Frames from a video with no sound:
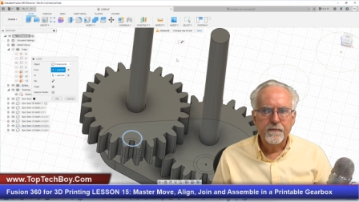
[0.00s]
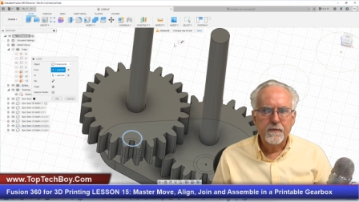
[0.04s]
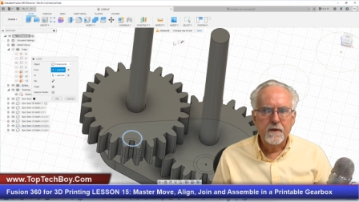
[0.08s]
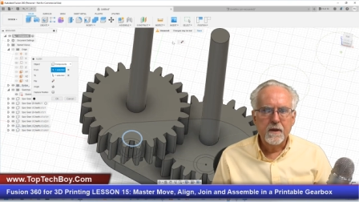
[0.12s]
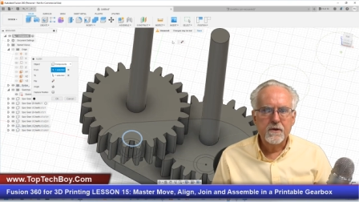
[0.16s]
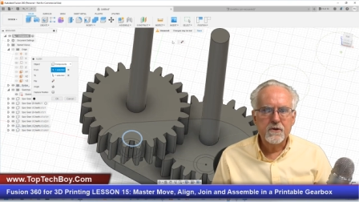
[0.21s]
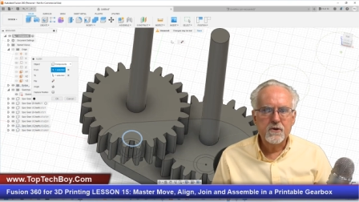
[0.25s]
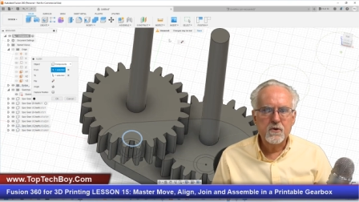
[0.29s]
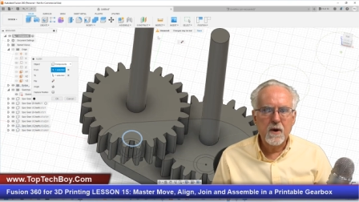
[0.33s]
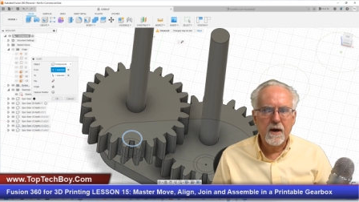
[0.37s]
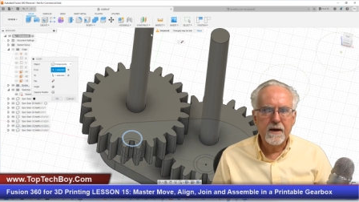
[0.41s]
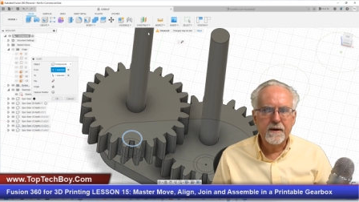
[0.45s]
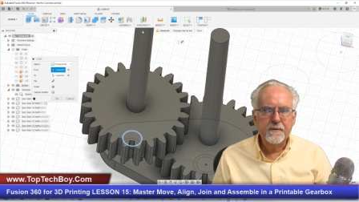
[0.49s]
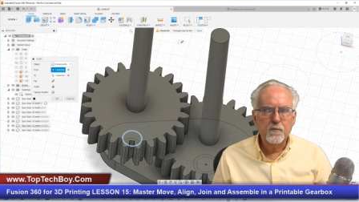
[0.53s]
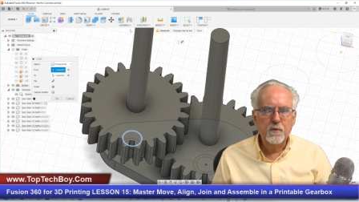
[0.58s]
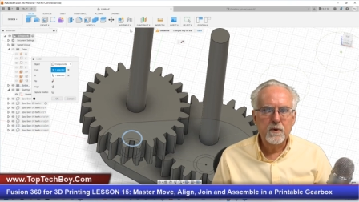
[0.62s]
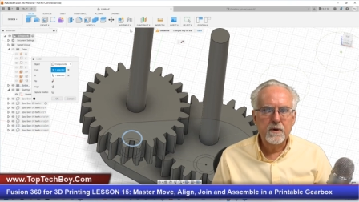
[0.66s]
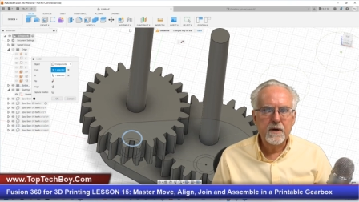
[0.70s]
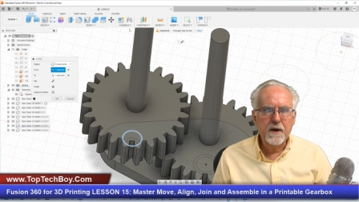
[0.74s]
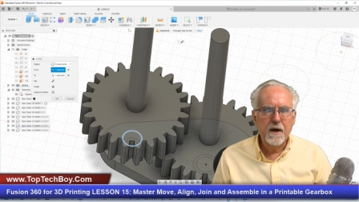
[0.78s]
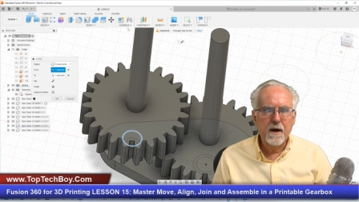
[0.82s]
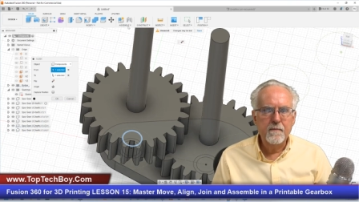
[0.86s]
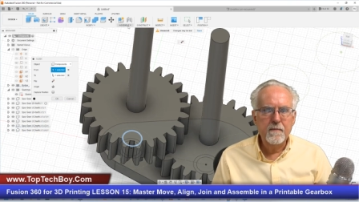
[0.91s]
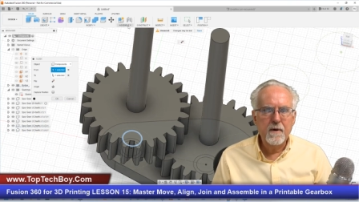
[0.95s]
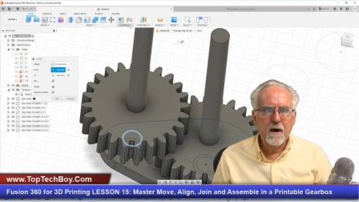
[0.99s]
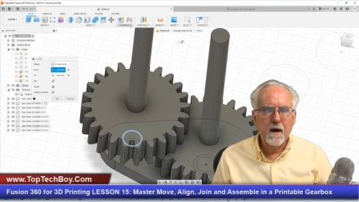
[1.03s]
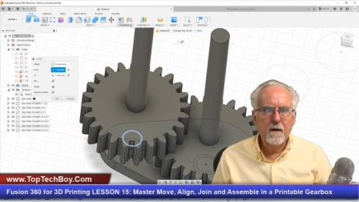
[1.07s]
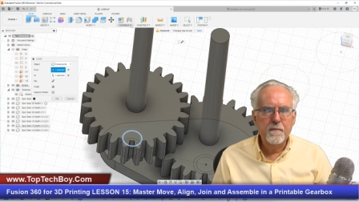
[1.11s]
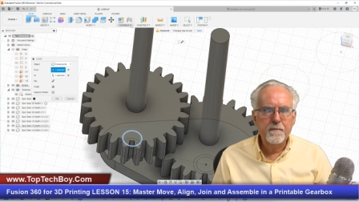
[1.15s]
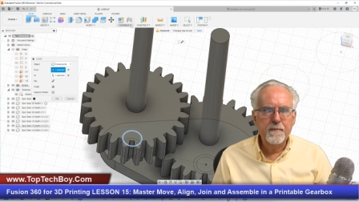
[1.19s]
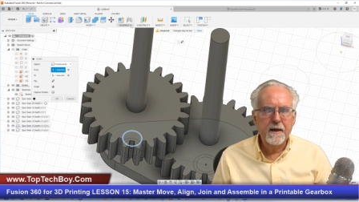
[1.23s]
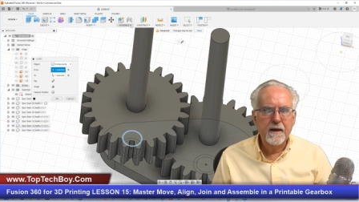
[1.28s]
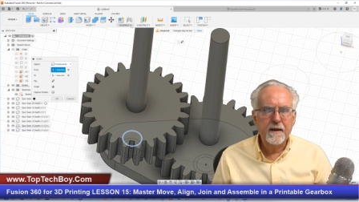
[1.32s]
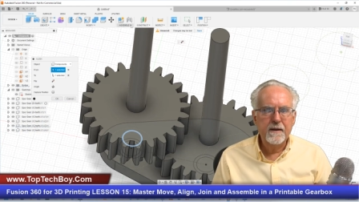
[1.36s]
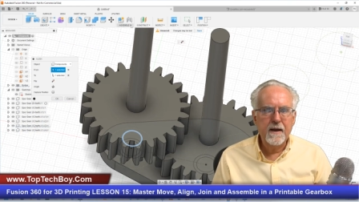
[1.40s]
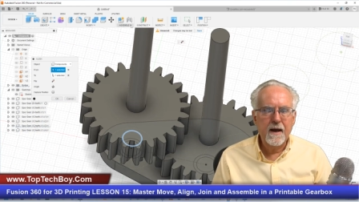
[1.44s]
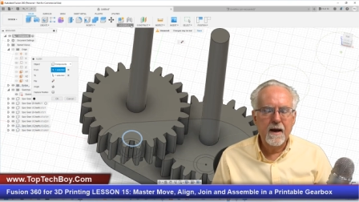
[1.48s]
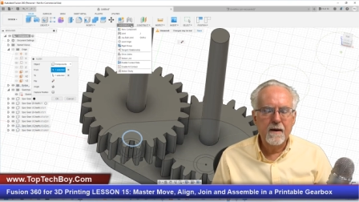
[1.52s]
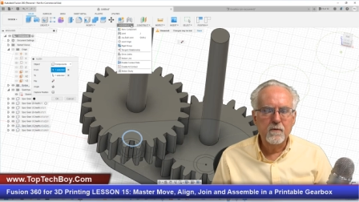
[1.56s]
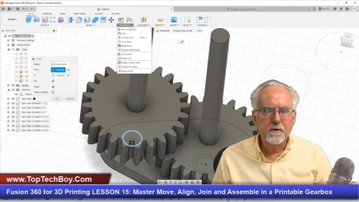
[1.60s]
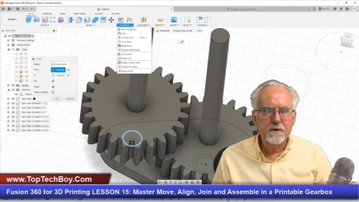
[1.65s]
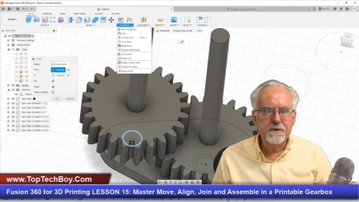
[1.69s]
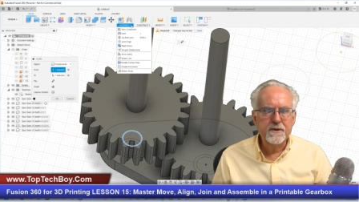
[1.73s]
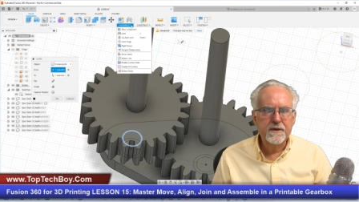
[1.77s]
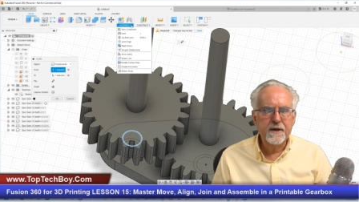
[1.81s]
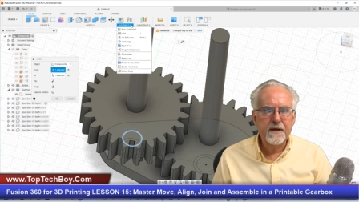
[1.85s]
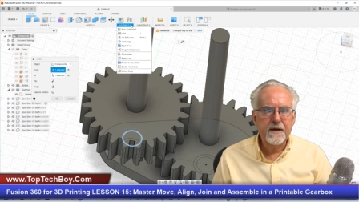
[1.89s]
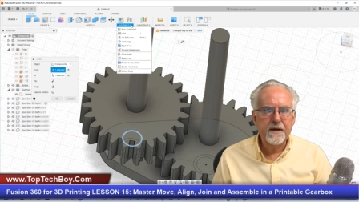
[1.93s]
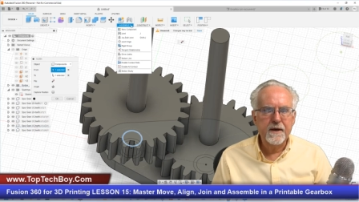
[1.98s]
So I will come up and I will
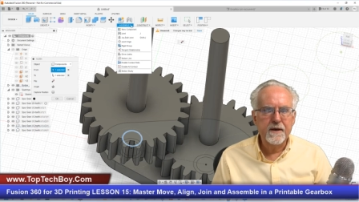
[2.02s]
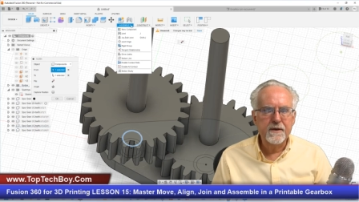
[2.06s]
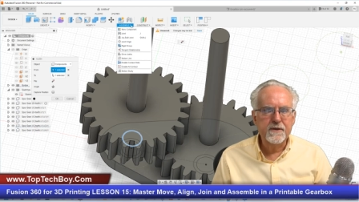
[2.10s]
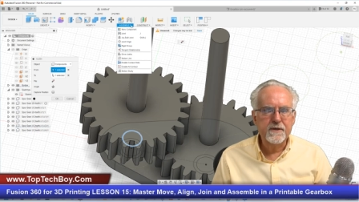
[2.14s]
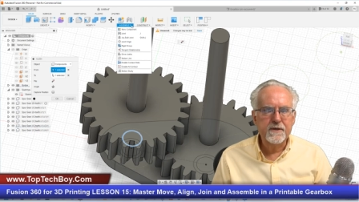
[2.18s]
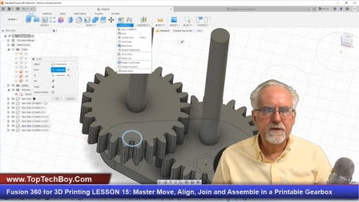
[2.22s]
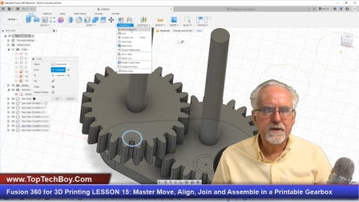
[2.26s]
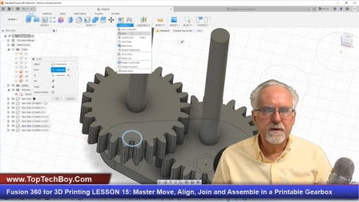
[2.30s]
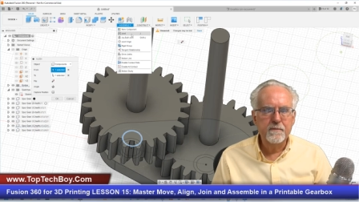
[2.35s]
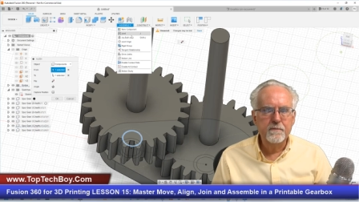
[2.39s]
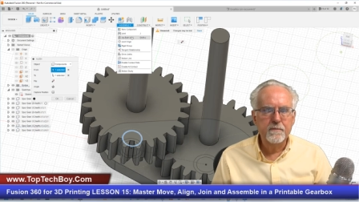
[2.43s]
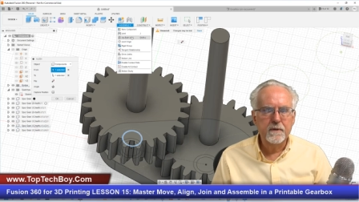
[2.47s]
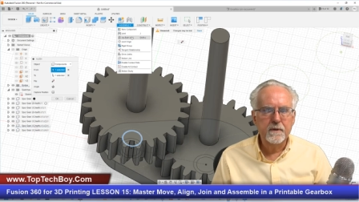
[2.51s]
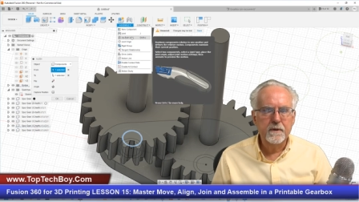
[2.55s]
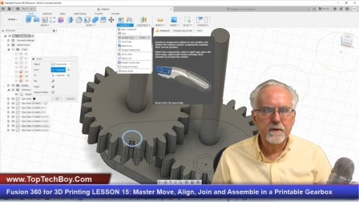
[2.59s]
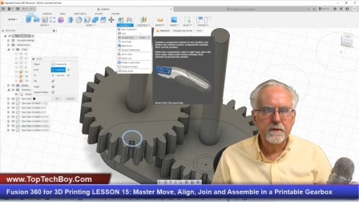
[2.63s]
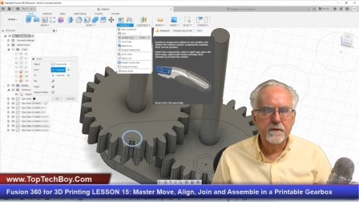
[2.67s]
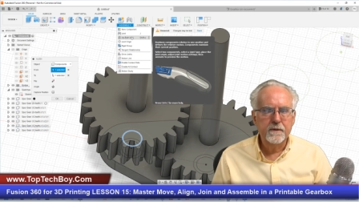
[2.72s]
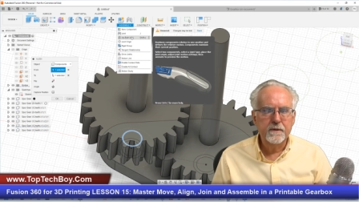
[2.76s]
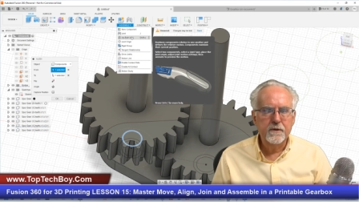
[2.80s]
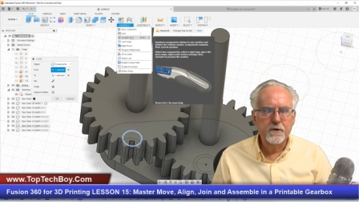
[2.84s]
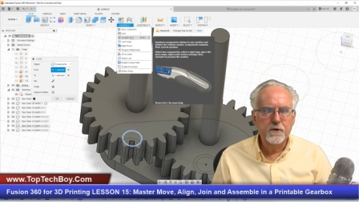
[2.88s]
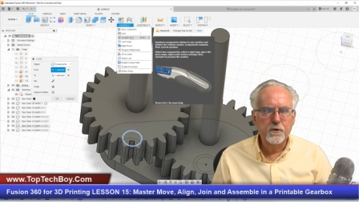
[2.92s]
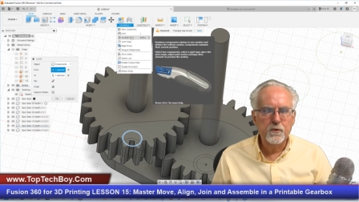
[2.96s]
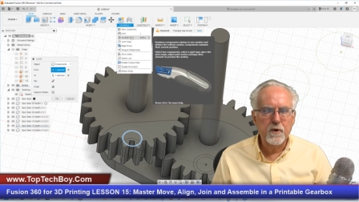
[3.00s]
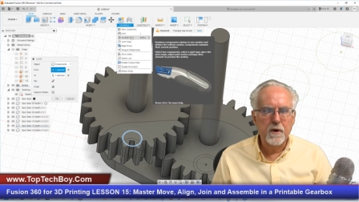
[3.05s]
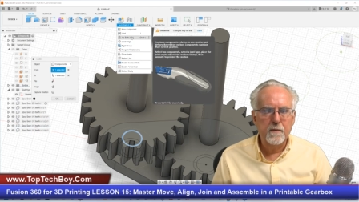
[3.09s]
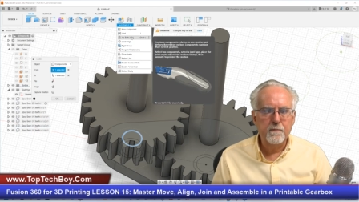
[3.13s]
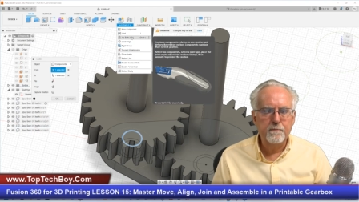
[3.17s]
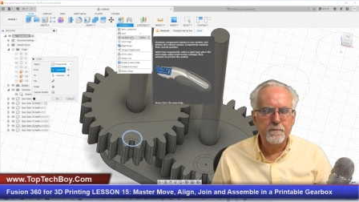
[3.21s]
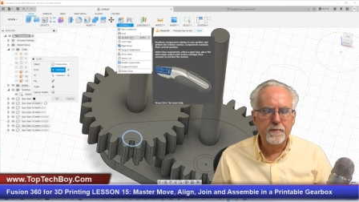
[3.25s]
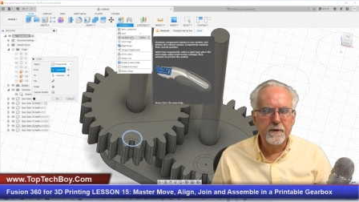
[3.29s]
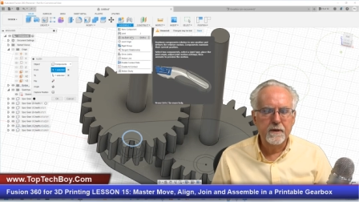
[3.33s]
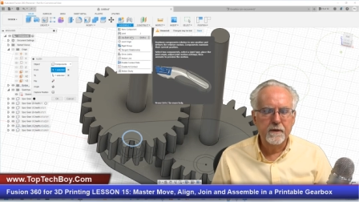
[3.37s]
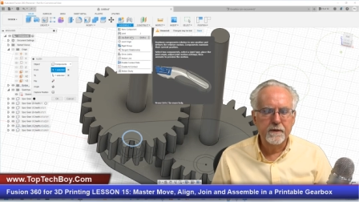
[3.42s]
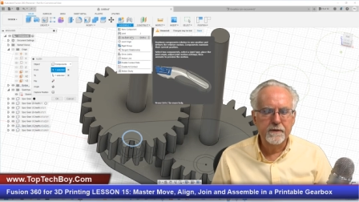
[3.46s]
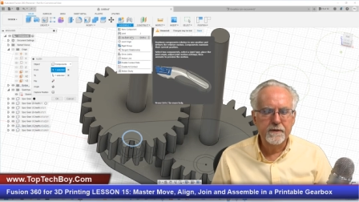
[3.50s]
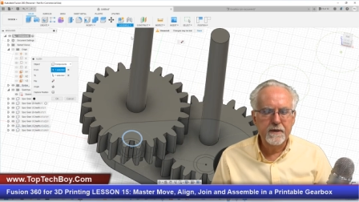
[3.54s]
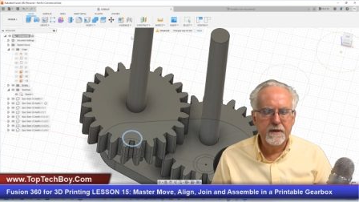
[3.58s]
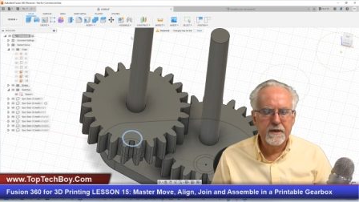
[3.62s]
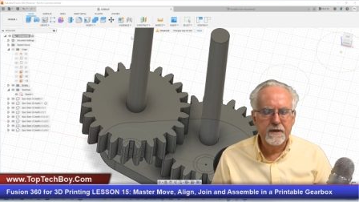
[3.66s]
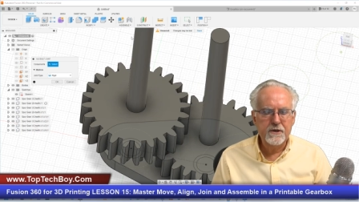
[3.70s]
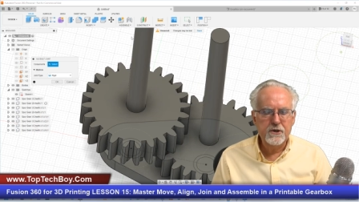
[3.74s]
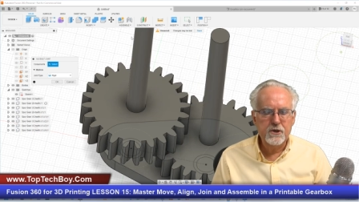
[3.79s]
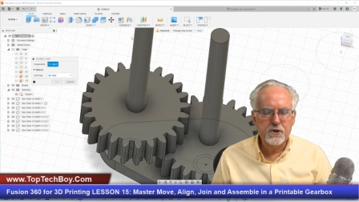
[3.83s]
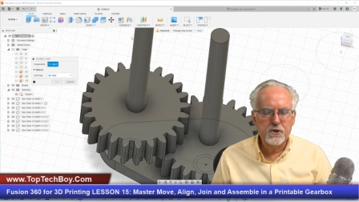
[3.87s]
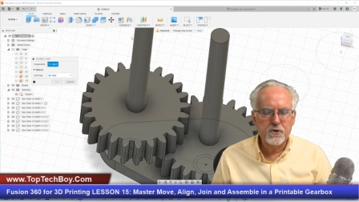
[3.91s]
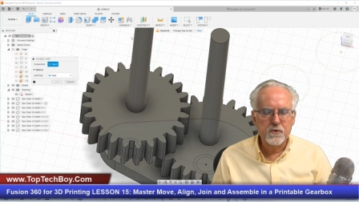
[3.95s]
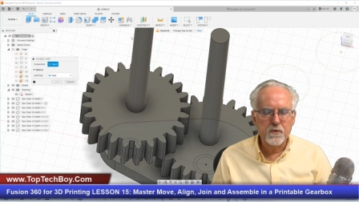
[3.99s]
say assemble, do a
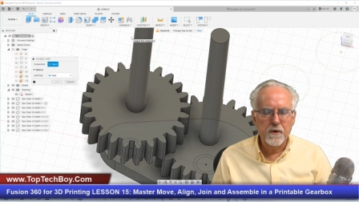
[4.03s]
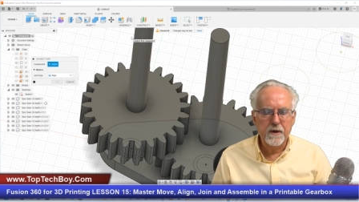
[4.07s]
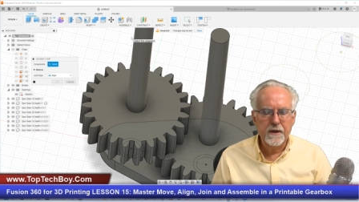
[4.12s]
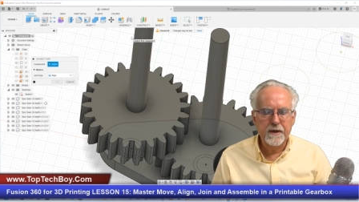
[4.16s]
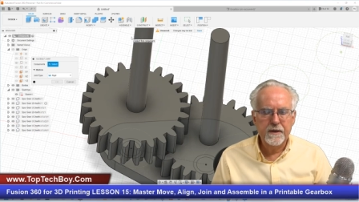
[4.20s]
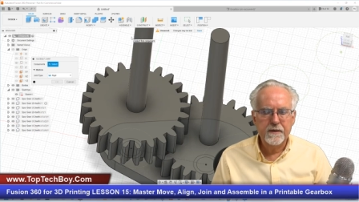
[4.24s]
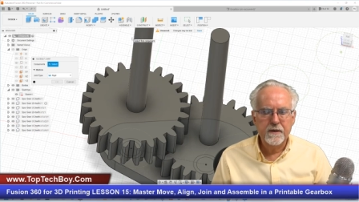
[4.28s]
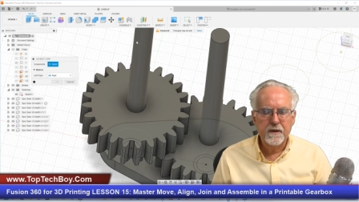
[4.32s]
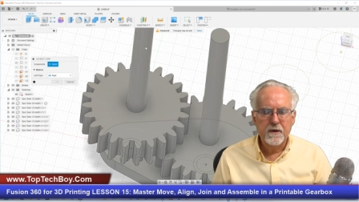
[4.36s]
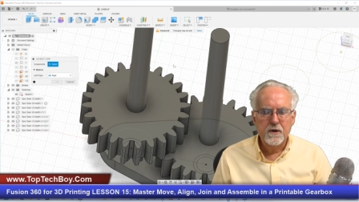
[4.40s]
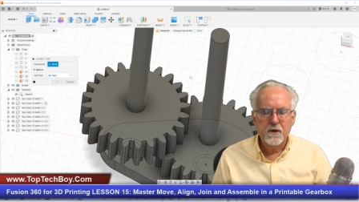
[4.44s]
built-in joint.